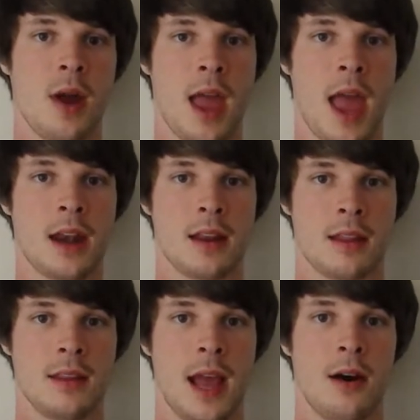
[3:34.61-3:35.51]

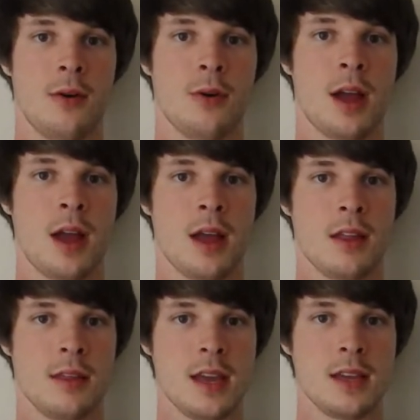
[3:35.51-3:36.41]
and now
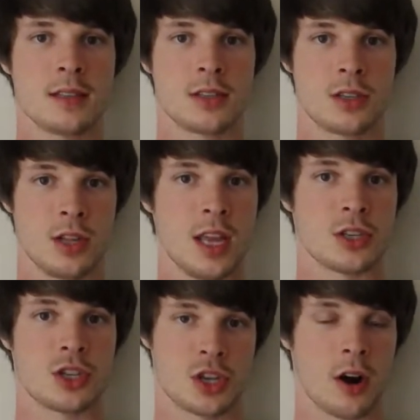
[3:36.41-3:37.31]

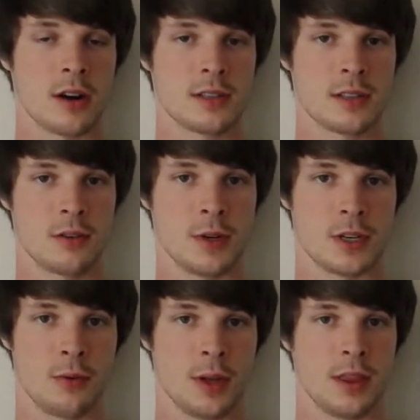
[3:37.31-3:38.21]
these charts, which
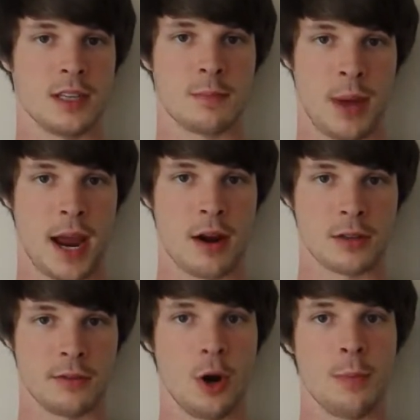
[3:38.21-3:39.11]
are what these pairs
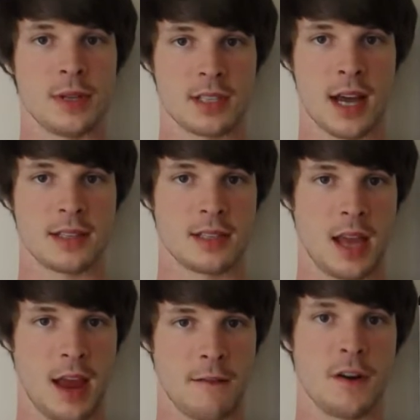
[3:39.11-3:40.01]
of open sets
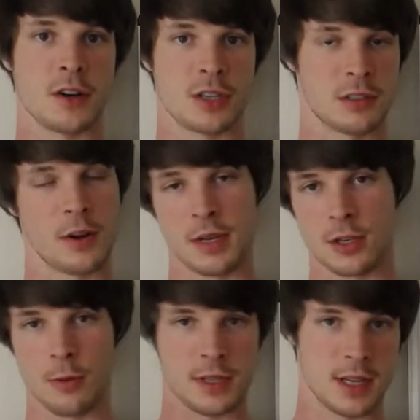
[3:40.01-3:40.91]
and functions from these
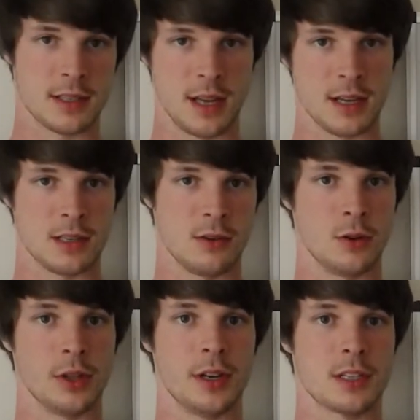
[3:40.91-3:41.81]
open sets into
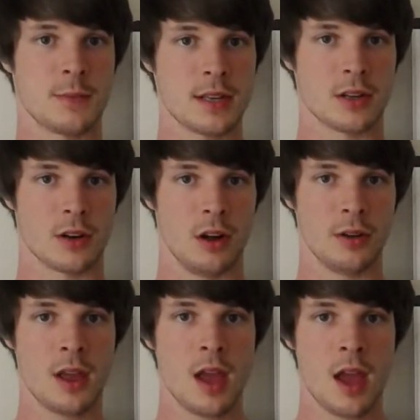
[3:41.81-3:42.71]
Euclidean space are
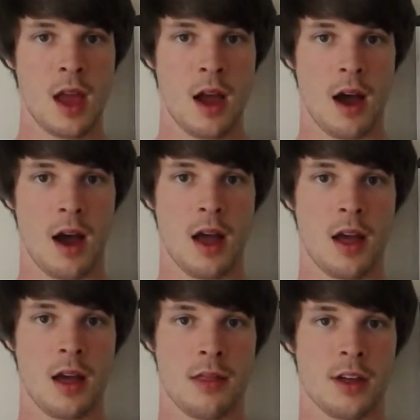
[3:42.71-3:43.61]
called,
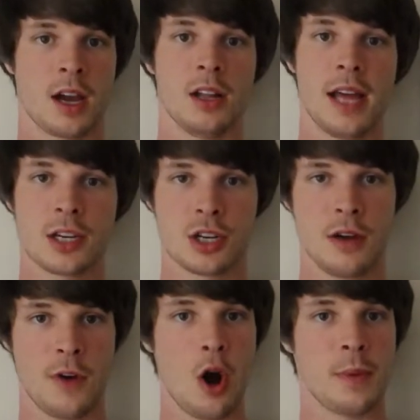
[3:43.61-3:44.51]
the collection
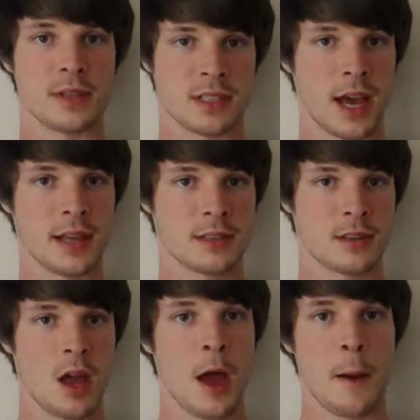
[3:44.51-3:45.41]
of open
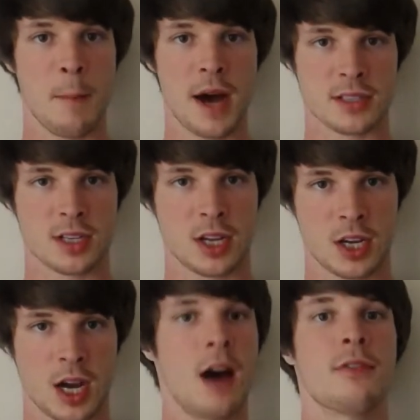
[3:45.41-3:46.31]
sets must
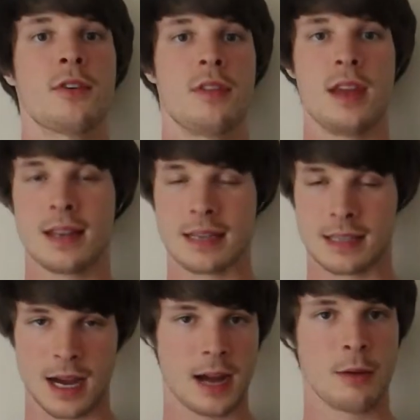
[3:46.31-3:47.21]
cover the
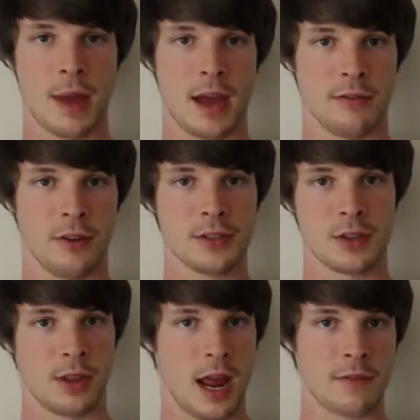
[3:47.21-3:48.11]
entire manifold so
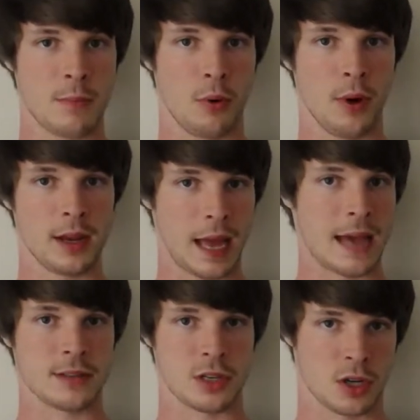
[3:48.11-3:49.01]
that every point
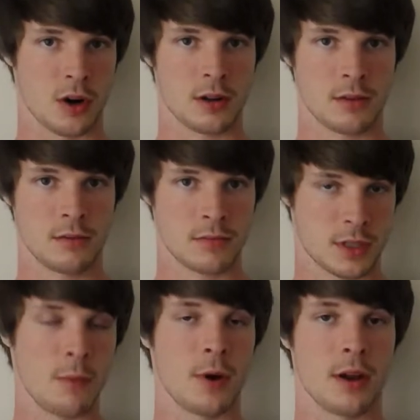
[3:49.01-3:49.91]
has a chart
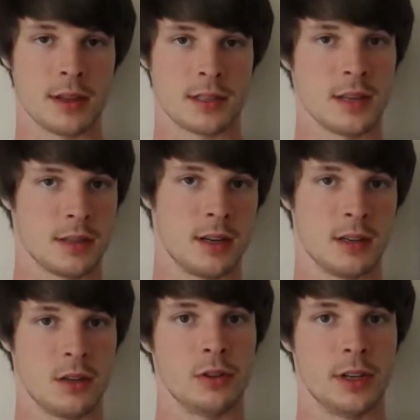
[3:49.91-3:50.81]
somewhere that sends it
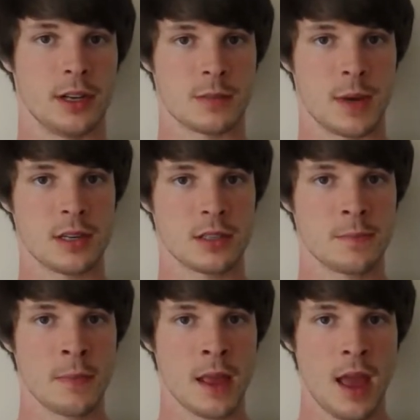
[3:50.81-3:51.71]
into Euclidean
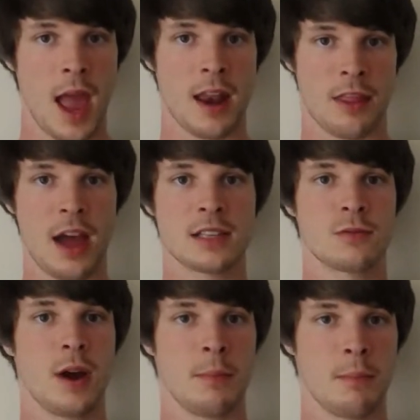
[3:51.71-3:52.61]
space. And that's
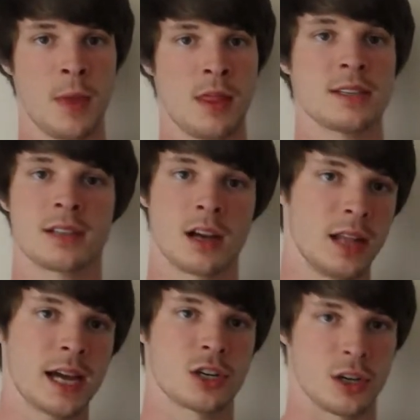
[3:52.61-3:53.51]
what this
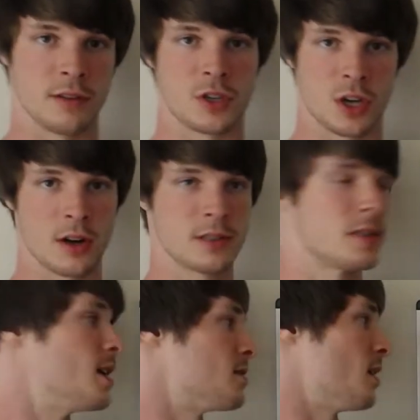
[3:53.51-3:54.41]
collection of charts
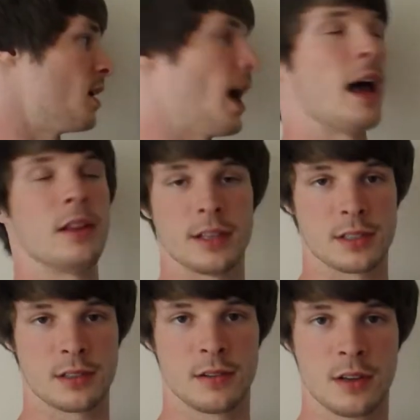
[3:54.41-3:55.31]
is in an
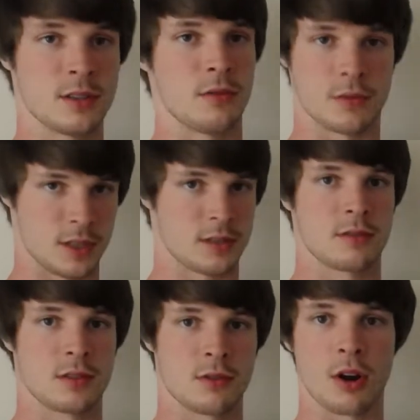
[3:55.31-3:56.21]
atlas. So just
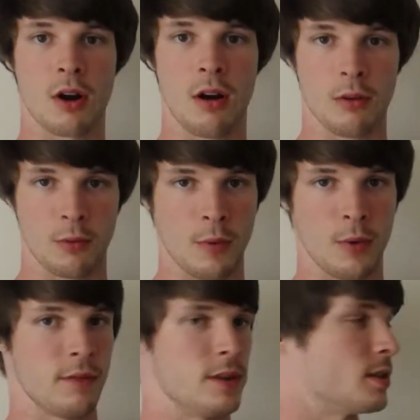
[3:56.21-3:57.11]
to recall what
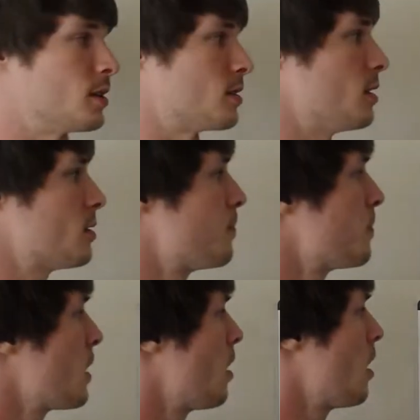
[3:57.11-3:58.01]
one of these things is,
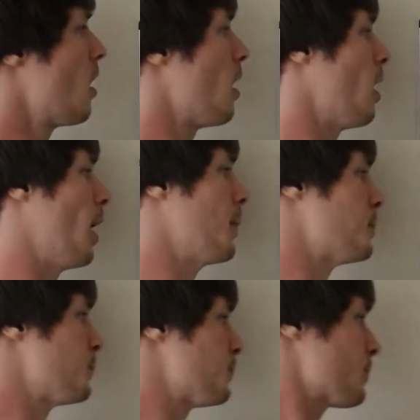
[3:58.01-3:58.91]

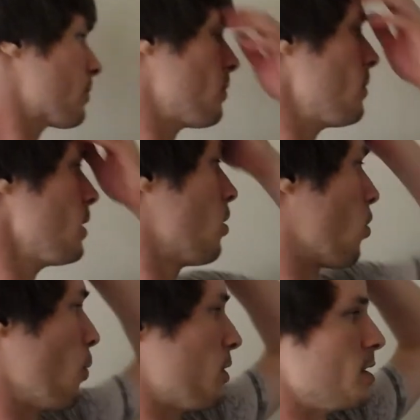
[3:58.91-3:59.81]

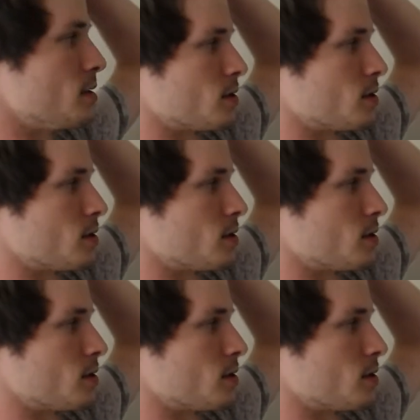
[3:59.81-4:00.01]
or what these